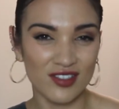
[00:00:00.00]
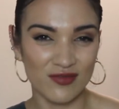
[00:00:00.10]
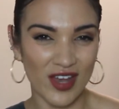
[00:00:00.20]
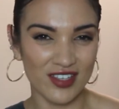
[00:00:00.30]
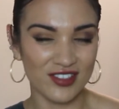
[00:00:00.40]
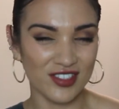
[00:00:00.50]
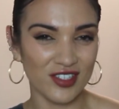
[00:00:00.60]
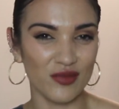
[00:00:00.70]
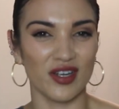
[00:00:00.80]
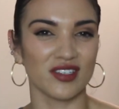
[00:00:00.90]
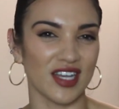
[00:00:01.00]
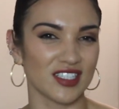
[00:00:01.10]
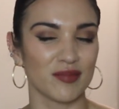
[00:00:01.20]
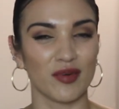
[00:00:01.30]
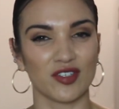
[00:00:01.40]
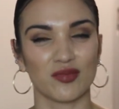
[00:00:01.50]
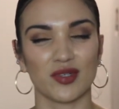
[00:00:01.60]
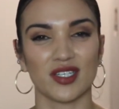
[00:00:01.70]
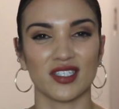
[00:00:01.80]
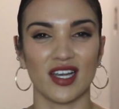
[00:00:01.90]
faster, whereas
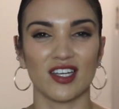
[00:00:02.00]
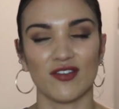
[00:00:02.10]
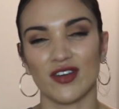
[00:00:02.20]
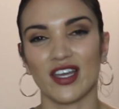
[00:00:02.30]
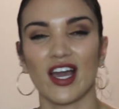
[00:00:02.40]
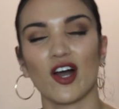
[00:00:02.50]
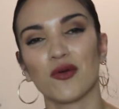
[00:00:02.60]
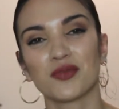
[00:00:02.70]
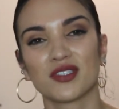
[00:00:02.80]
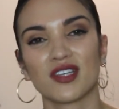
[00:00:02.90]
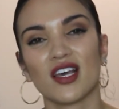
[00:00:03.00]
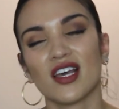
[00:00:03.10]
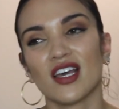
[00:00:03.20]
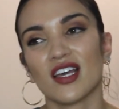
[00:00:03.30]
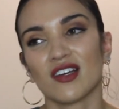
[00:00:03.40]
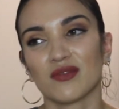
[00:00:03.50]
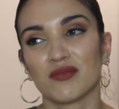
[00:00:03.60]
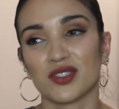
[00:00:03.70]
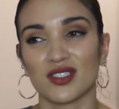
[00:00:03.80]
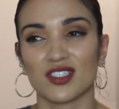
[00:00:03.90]
antiperspirant kind of like helps
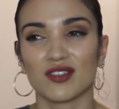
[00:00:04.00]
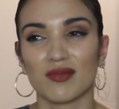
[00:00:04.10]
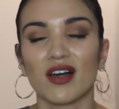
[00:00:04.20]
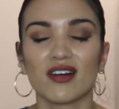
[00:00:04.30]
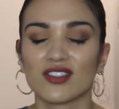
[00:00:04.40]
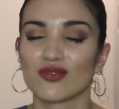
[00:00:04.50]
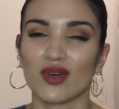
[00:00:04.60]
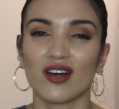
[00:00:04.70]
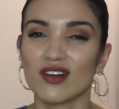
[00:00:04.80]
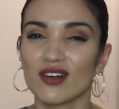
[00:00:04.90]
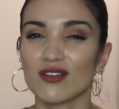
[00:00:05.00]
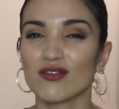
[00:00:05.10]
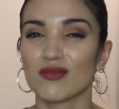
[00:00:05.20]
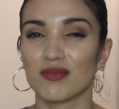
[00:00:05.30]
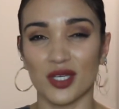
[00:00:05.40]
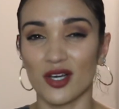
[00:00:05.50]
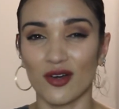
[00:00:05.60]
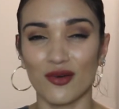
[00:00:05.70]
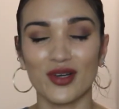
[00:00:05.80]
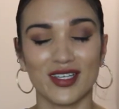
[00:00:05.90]
with the smell as well of
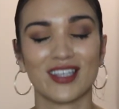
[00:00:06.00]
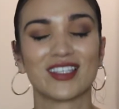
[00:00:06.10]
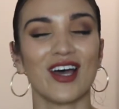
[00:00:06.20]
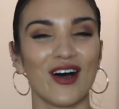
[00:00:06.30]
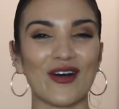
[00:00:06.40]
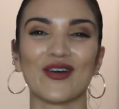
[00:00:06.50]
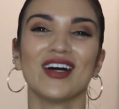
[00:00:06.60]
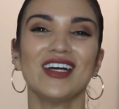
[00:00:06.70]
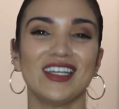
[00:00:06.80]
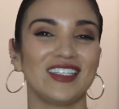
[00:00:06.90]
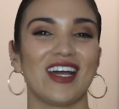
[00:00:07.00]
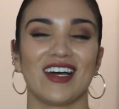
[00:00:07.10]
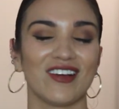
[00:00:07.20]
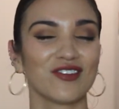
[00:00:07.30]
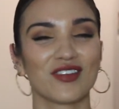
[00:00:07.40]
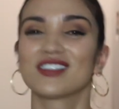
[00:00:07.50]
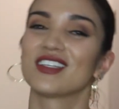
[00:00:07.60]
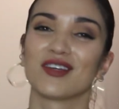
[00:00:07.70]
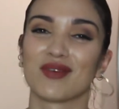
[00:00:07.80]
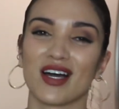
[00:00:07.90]
BO. So yeah, I don't know if that's
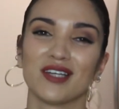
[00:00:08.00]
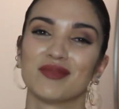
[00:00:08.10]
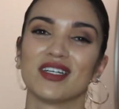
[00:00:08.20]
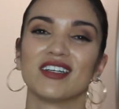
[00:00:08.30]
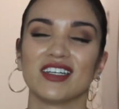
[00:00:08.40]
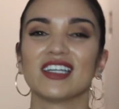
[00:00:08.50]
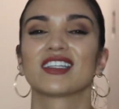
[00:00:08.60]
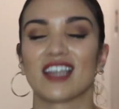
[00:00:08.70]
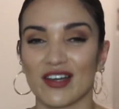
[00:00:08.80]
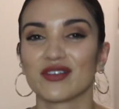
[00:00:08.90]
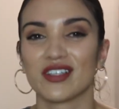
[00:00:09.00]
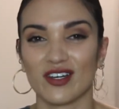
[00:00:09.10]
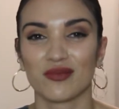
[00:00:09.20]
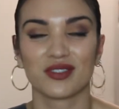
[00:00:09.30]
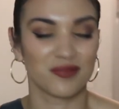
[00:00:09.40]
TMI, but like that really helps.